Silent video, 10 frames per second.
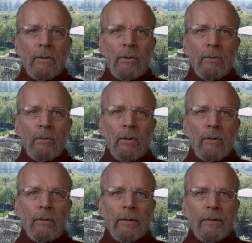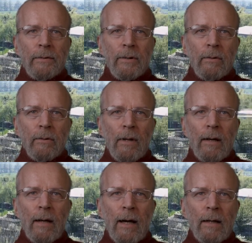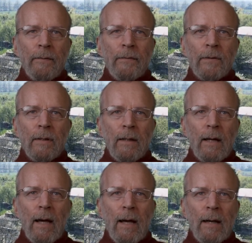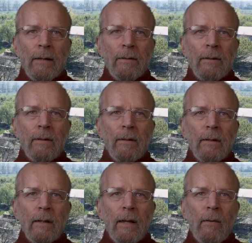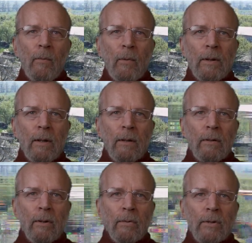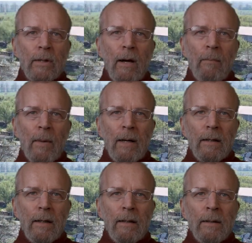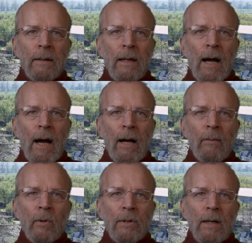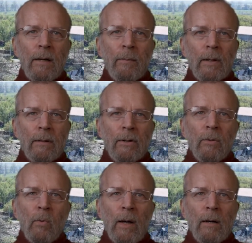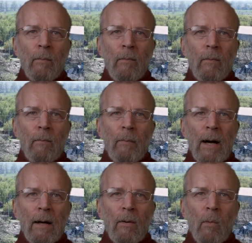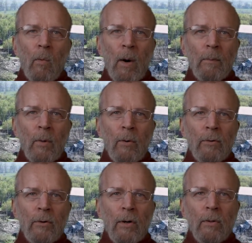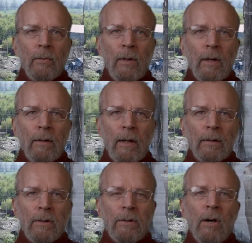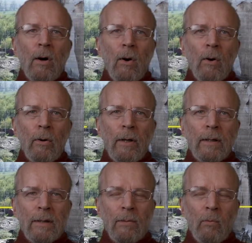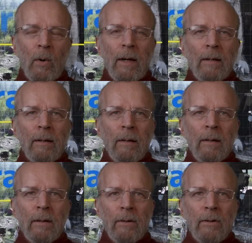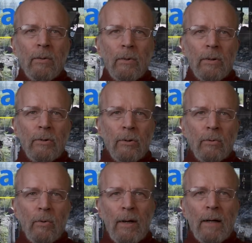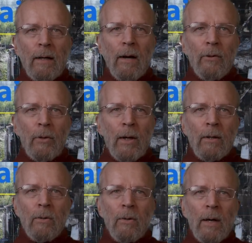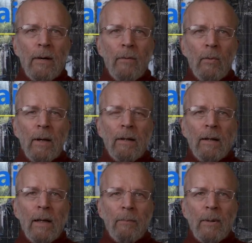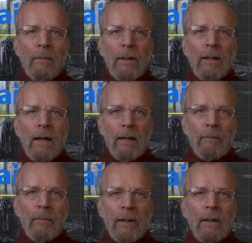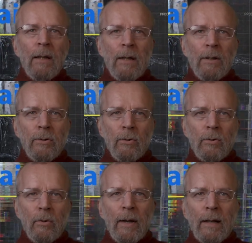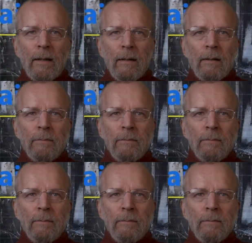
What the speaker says: 2 orders on knives, and with those money I was able to buy one more drone that's on its way to Ukraine. Thank you everyone helping me helping Ukraine.